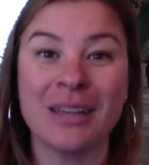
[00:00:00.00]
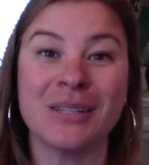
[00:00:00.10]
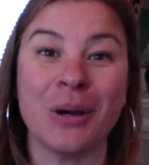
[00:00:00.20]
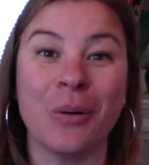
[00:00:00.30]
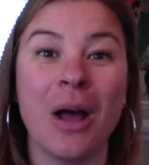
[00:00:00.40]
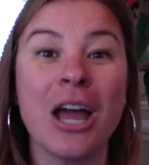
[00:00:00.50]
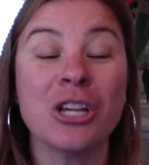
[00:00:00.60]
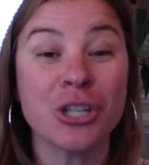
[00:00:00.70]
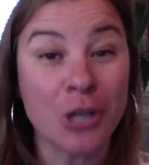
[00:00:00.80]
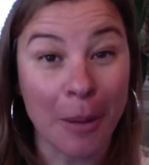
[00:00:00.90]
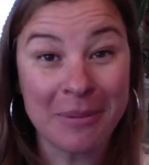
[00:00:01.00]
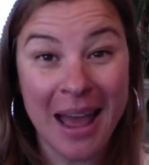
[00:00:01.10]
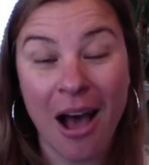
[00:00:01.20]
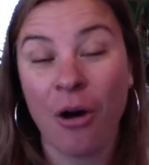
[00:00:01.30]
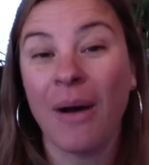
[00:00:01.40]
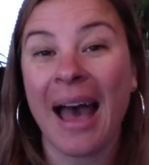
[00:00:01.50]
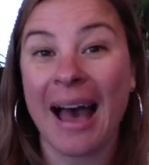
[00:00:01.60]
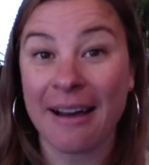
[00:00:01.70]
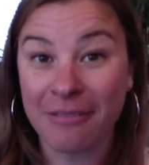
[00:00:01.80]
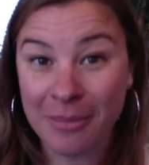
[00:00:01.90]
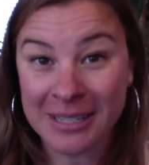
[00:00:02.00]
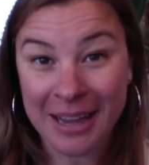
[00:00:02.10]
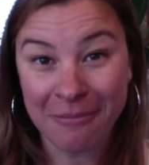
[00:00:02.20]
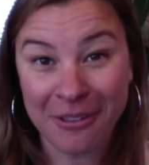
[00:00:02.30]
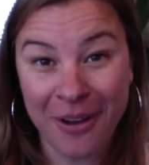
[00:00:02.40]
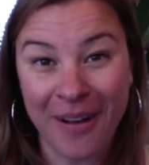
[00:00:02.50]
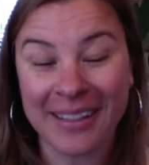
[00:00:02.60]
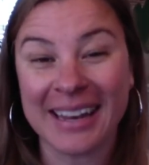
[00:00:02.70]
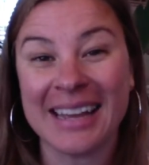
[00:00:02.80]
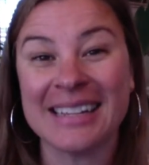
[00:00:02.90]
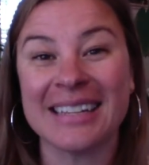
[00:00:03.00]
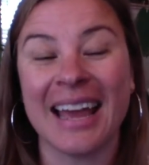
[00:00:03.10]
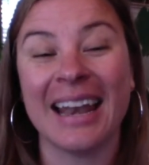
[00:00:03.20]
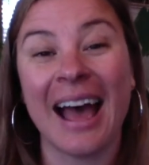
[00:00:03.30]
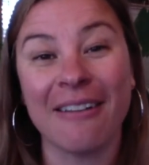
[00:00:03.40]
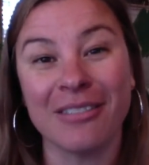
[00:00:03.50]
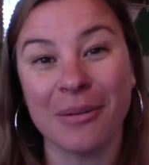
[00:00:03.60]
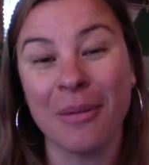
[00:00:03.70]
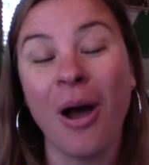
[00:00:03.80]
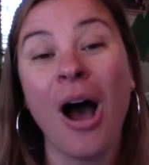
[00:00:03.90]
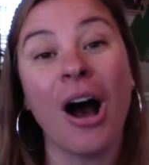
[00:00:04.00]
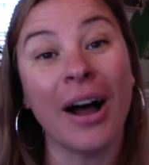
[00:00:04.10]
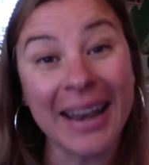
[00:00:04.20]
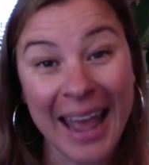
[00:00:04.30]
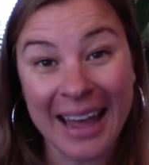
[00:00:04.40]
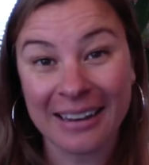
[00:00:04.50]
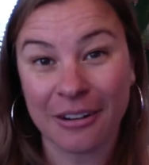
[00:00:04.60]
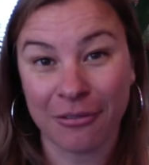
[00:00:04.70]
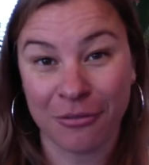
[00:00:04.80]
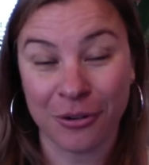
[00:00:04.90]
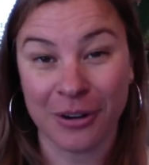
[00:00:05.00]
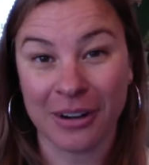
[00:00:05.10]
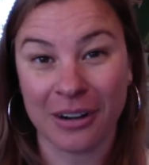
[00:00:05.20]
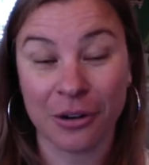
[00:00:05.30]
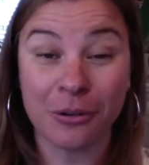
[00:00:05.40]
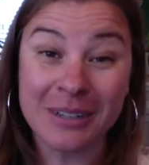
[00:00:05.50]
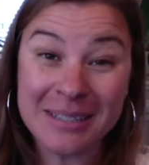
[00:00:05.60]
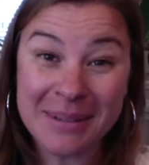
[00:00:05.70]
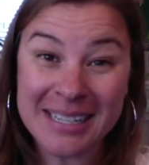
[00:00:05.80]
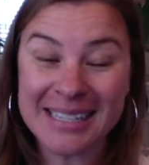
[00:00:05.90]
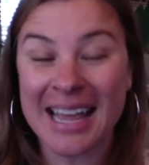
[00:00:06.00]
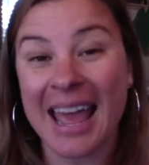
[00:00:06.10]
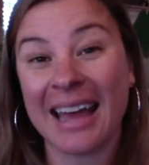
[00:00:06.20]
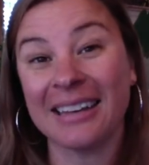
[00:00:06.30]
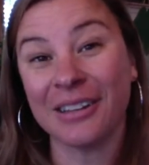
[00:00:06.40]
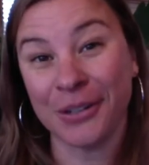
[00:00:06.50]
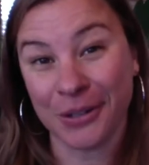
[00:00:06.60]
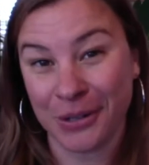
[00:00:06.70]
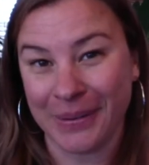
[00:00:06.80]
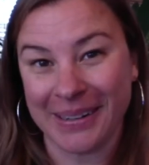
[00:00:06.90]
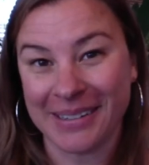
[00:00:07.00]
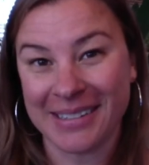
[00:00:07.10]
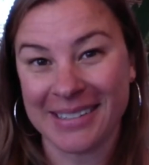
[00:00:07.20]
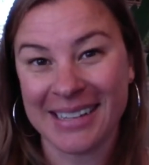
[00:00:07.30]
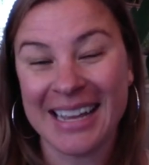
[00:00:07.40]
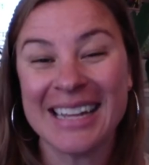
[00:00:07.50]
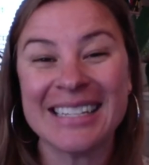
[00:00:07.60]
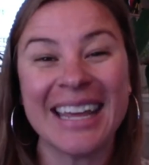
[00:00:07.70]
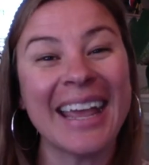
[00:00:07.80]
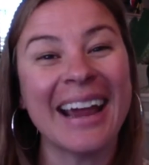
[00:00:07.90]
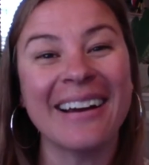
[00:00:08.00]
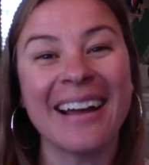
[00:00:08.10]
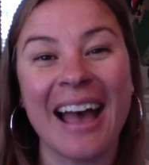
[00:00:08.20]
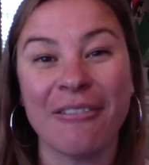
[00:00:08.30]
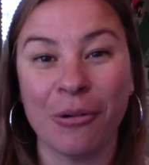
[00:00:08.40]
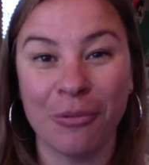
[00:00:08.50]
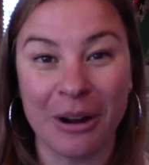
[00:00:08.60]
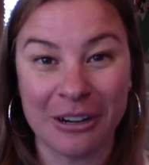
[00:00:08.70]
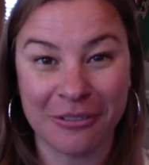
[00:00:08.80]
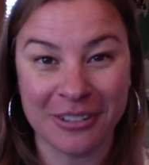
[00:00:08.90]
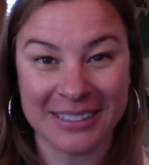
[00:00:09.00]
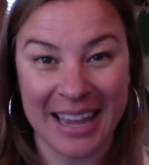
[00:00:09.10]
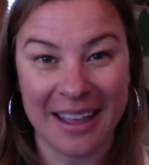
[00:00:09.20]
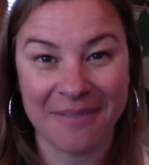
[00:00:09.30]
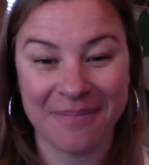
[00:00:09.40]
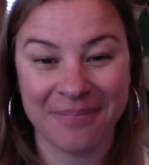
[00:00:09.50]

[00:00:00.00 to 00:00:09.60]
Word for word: So shop now, have them in time for the holidays, and have them on hand for Christmas and your New Year's. Take care, have a wonderful day.